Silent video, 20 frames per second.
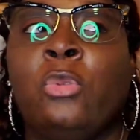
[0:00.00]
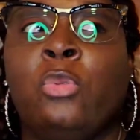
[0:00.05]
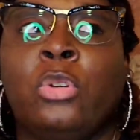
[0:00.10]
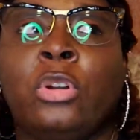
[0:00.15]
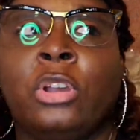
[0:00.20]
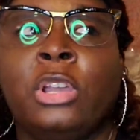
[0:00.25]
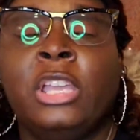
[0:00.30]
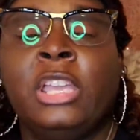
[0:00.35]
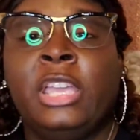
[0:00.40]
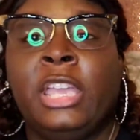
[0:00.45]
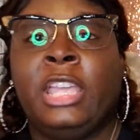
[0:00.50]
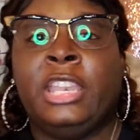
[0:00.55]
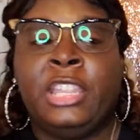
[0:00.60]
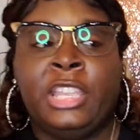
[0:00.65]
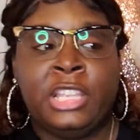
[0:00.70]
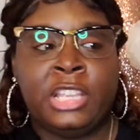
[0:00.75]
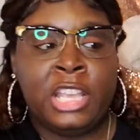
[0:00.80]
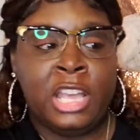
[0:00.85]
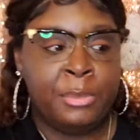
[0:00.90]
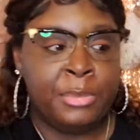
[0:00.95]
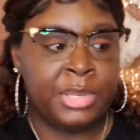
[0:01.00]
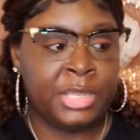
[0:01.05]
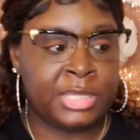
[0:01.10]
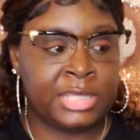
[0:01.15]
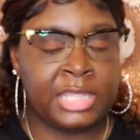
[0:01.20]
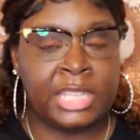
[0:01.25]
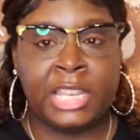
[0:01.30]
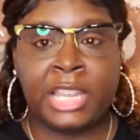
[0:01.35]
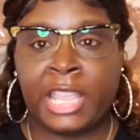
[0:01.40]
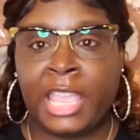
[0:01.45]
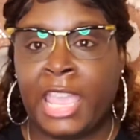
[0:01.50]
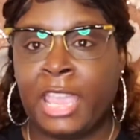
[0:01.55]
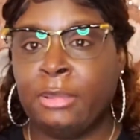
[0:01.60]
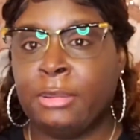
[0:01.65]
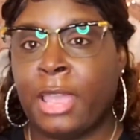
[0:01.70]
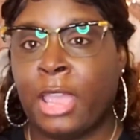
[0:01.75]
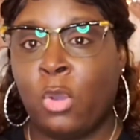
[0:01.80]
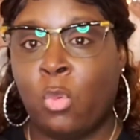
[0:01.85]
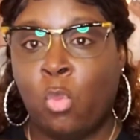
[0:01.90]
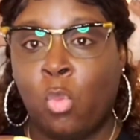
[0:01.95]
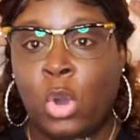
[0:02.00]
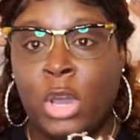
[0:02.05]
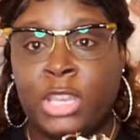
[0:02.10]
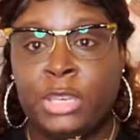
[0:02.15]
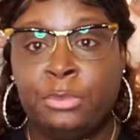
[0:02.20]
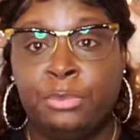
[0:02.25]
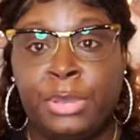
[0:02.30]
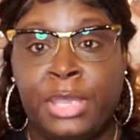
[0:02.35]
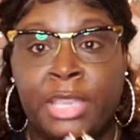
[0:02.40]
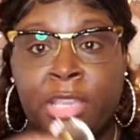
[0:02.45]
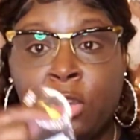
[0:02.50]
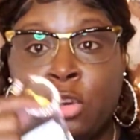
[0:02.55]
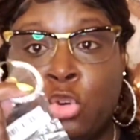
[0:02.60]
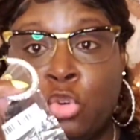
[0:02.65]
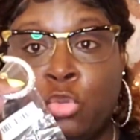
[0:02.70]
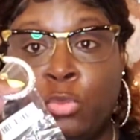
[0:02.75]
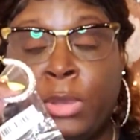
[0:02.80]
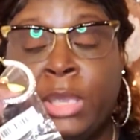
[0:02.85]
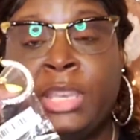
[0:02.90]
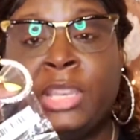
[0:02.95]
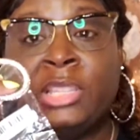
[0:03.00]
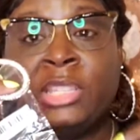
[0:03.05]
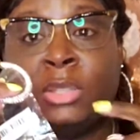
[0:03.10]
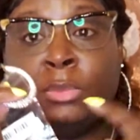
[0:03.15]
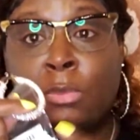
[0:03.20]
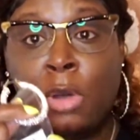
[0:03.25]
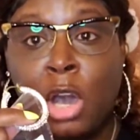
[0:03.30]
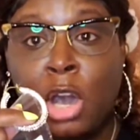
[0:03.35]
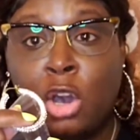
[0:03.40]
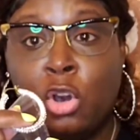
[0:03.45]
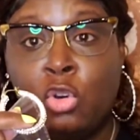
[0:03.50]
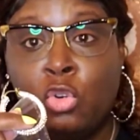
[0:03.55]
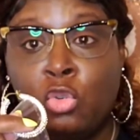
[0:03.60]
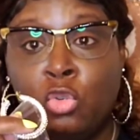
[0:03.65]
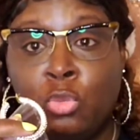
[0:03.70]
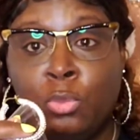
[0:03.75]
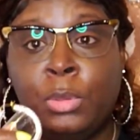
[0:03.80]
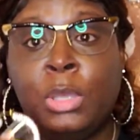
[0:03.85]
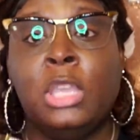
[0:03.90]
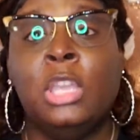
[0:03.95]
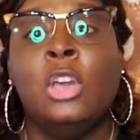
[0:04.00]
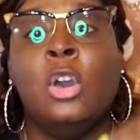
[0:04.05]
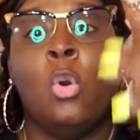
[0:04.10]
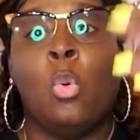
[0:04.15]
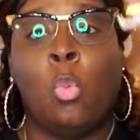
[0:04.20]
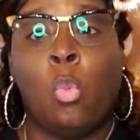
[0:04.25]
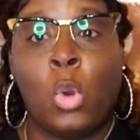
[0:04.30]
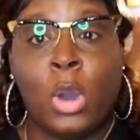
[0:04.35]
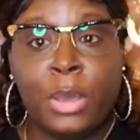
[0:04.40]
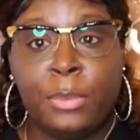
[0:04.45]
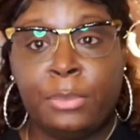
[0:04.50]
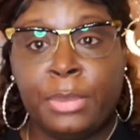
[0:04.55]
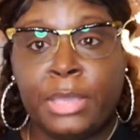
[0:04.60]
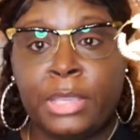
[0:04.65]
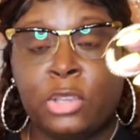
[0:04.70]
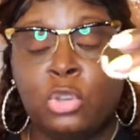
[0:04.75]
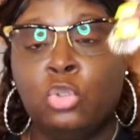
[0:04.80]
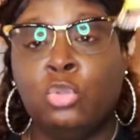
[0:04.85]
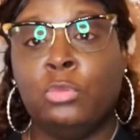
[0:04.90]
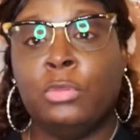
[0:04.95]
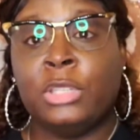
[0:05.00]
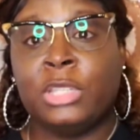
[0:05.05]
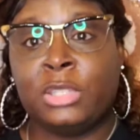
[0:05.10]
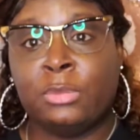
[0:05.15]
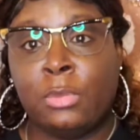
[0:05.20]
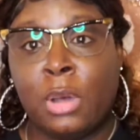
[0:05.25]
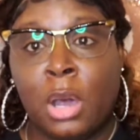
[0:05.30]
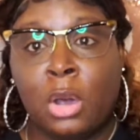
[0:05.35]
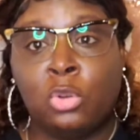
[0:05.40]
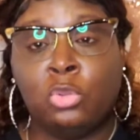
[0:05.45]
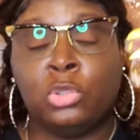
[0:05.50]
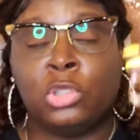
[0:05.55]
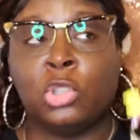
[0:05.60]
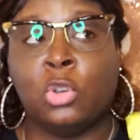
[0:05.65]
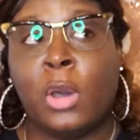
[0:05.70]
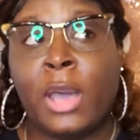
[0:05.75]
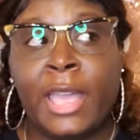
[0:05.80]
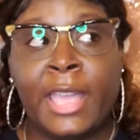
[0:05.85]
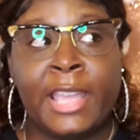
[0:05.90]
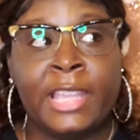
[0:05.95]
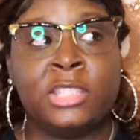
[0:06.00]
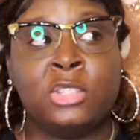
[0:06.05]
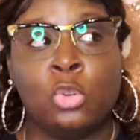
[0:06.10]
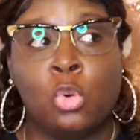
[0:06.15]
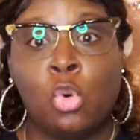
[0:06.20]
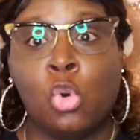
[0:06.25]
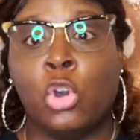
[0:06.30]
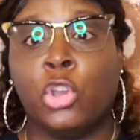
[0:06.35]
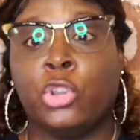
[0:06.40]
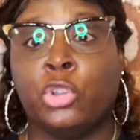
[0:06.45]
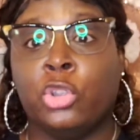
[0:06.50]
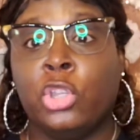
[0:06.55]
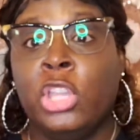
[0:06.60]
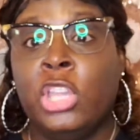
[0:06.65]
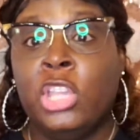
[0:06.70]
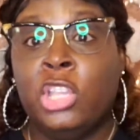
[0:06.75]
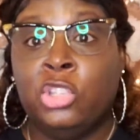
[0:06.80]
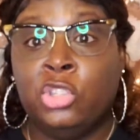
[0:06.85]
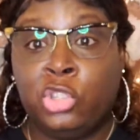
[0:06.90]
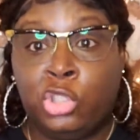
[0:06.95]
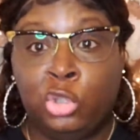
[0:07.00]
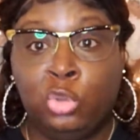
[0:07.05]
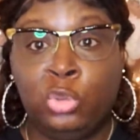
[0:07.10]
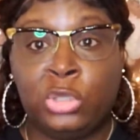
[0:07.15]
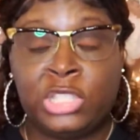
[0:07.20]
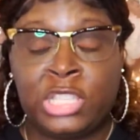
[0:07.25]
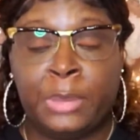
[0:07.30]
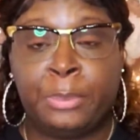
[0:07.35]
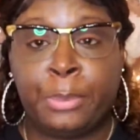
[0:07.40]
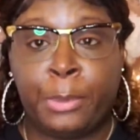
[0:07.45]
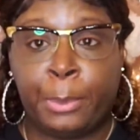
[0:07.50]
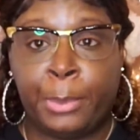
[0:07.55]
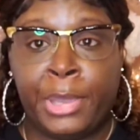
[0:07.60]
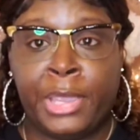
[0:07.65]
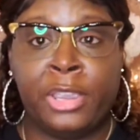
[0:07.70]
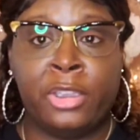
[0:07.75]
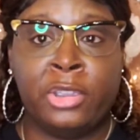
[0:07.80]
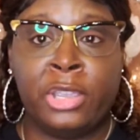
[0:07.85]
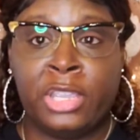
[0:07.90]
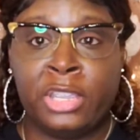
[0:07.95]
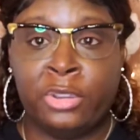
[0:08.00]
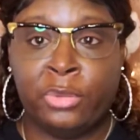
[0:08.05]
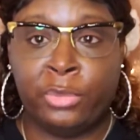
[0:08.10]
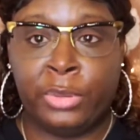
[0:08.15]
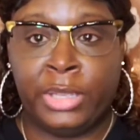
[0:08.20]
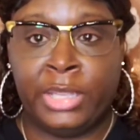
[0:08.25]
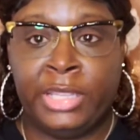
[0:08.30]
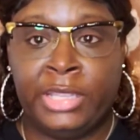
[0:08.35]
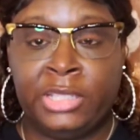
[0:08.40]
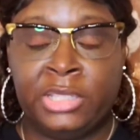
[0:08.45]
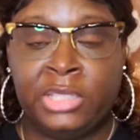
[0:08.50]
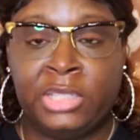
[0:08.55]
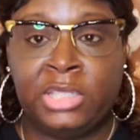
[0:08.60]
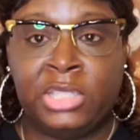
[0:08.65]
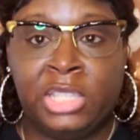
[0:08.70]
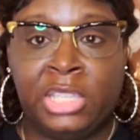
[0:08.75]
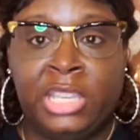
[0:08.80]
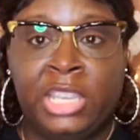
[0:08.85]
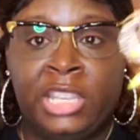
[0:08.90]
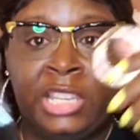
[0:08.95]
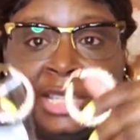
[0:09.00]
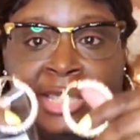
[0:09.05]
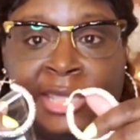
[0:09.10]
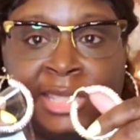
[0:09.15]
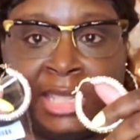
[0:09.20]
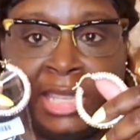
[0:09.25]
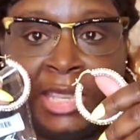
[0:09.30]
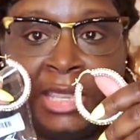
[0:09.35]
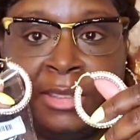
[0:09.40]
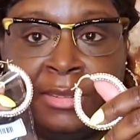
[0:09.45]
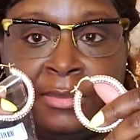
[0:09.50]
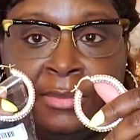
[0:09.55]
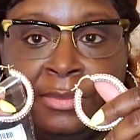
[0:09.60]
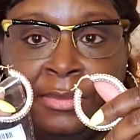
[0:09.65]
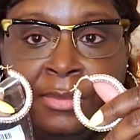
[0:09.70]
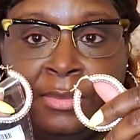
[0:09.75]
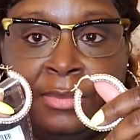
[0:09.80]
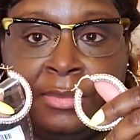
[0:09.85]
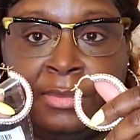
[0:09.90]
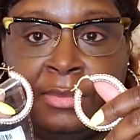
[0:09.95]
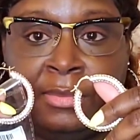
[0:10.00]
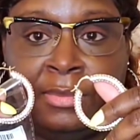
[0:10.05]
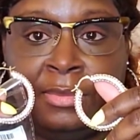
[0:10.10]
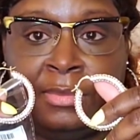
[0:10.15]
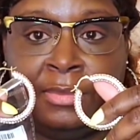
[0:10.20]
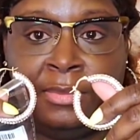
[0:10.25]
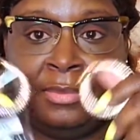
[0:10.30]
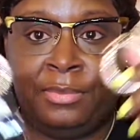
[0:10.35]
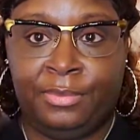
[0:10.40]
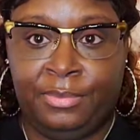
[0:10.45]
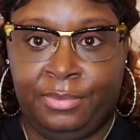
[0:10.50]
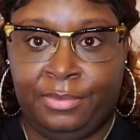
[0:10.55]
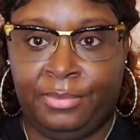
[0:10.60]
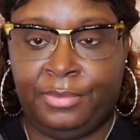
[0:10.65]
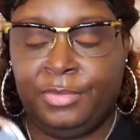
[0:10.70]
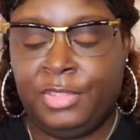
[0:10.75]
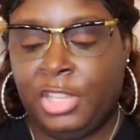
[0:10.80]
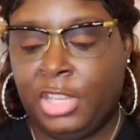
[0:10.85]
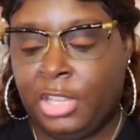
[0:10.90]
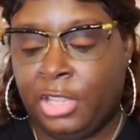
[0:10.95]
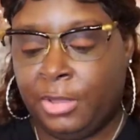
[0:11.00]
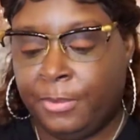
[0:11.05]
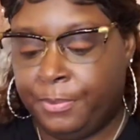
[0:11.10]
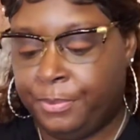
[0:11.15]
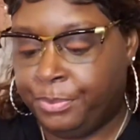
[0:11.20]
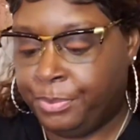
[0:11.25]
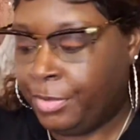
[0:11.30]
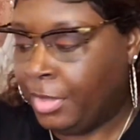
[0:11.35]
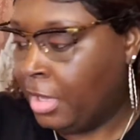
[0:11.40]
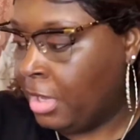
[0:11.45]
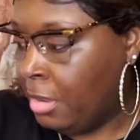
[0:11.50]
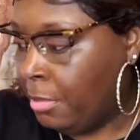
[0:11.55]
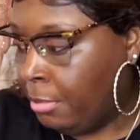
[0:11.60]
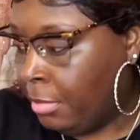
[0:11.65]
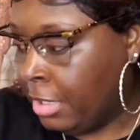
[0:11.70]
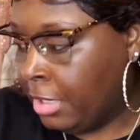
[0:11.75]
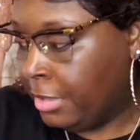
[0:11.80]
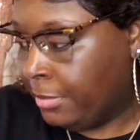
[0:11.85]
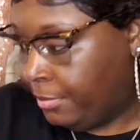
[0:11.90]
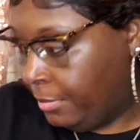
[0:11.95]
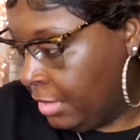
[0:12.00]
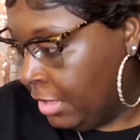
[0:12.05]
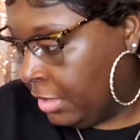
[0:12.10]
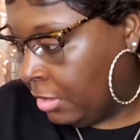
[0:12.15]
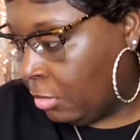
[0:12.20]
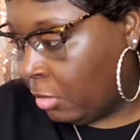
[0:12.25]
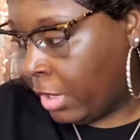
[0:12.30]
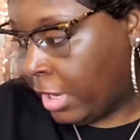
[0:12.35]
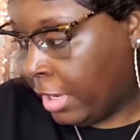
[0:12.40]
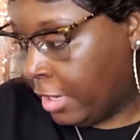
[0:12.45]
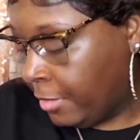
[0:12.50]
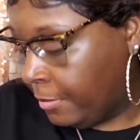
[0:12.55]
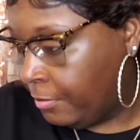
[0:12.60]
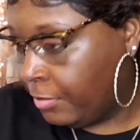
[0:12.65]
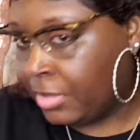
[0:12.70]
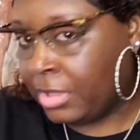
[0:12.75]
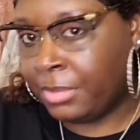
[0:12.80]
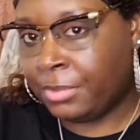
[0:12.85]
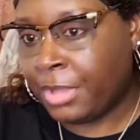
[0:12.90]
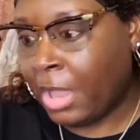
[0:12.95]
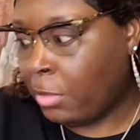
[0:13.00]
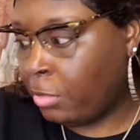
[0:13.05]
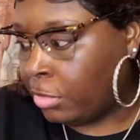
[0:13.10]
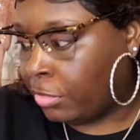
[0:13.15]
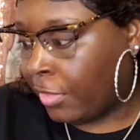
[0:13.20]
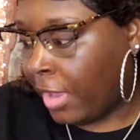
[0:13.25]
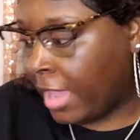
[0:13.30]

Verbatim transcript: were, it didn't come in the set. It came like one big hoop and a small hoop. One big hoop and a small hoop. So I had to order two separate pair of earrings to get a set. Yeah. But it's okay. It was